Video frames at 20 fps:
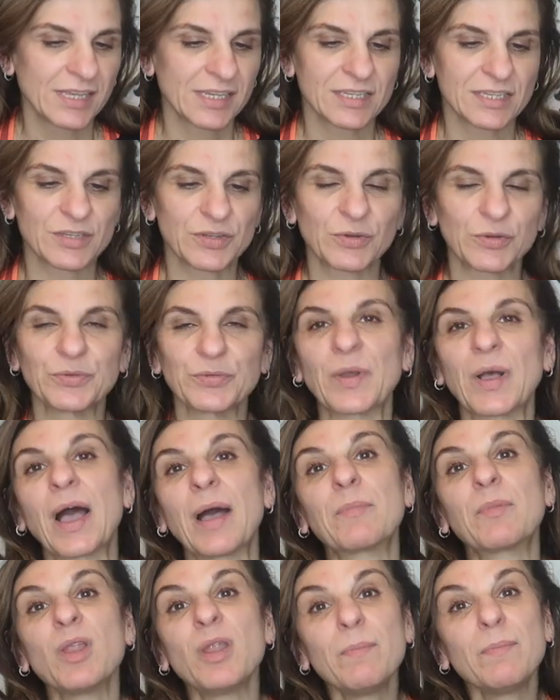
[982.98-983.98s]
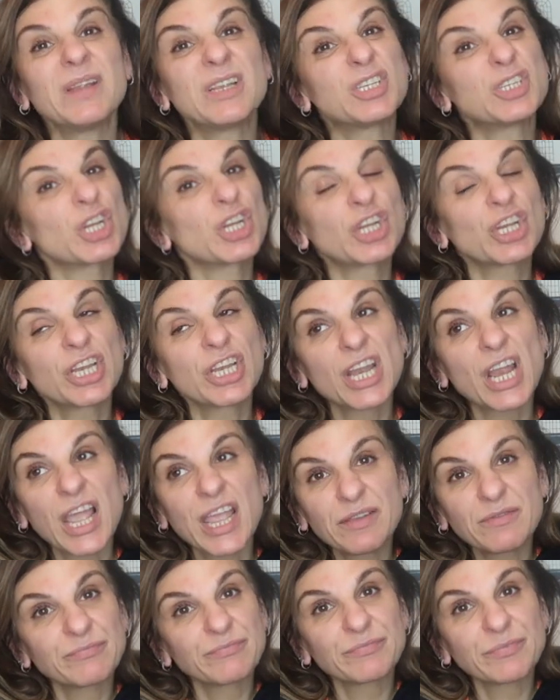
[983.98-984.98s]
So I'm going to bid you a good
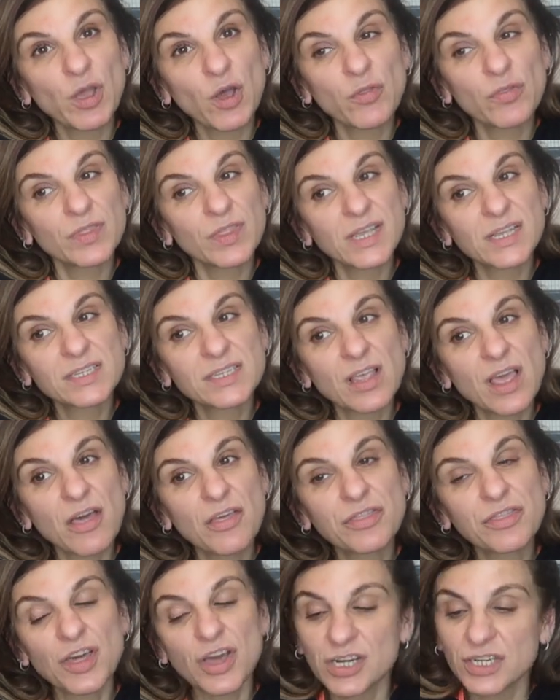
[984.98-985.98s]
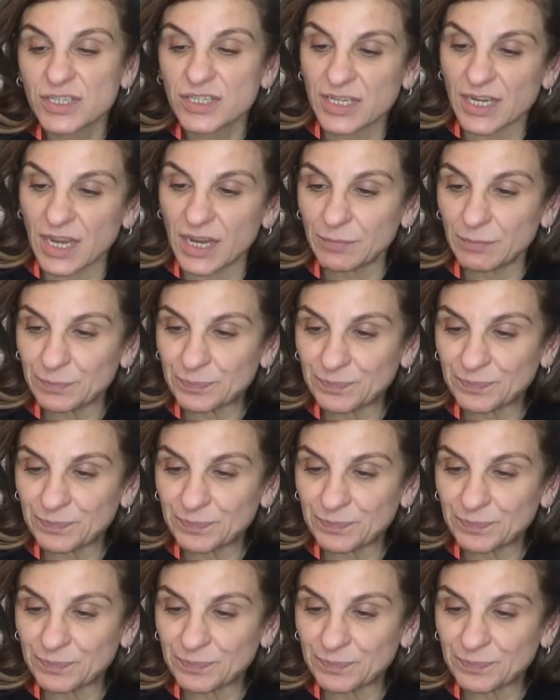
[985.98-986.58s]
night on this Thursday,